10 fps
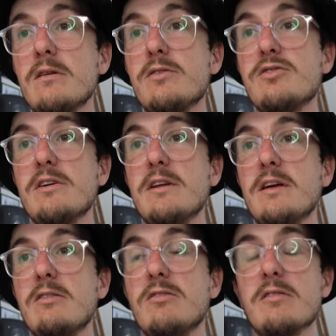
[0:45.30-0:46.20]
she
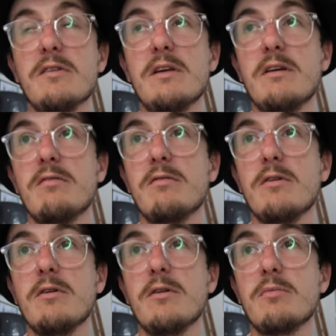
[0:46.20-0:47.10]
needs to
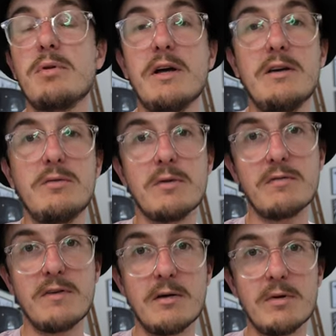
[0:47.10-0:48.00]
live on a place with a
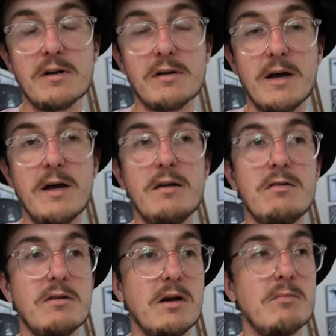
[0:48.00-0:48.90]
fair bit of
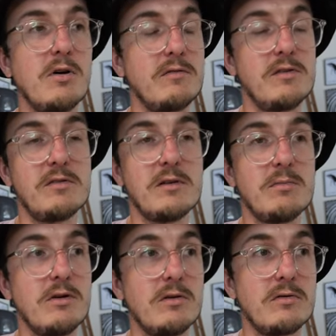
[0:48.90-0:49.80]
land, obviously
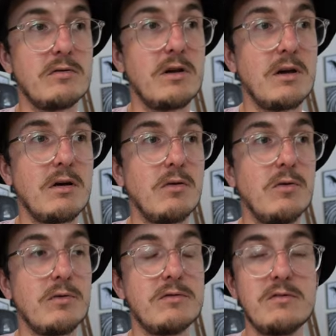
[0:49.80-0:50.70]
because a
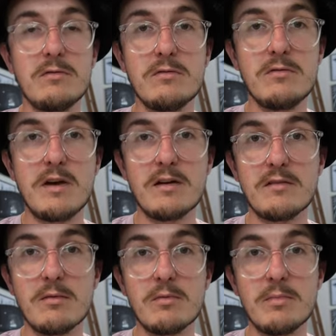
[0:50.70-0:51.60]
horse
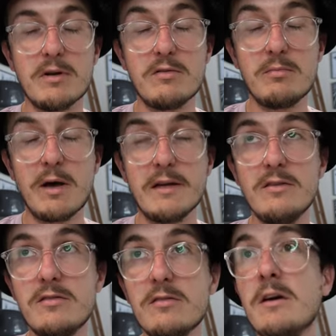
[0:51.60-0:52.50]
takes up a bit of
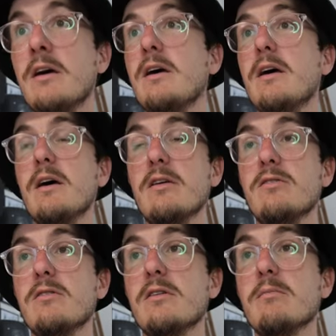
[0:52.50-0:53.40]
space, as
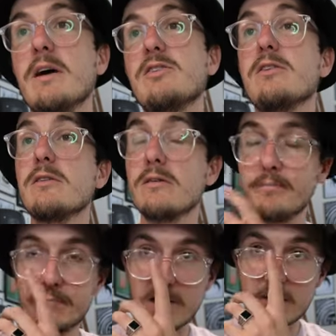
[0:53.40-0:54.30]
you can imagine.
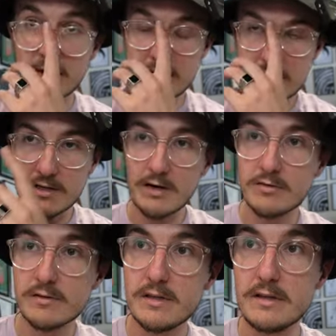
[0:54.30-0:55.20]
And she
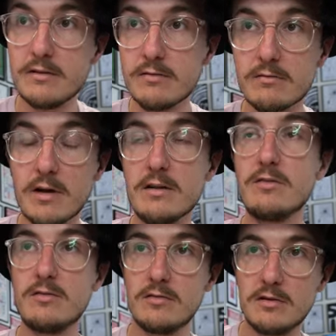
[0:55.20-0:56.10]
currently
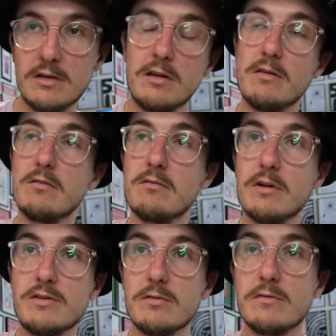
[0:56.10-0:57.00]
rents in
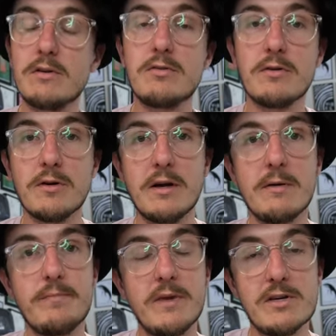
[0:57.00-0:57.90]
regional
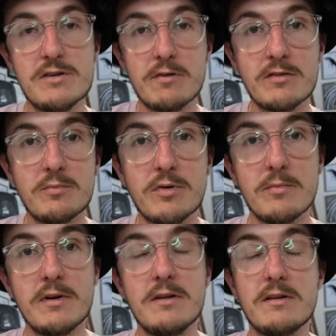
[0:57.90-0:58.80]
Victoria, and she rents a
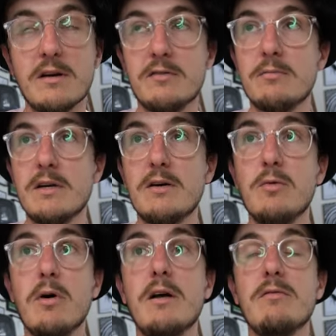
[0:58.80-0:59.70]
property that doesn't meet quite a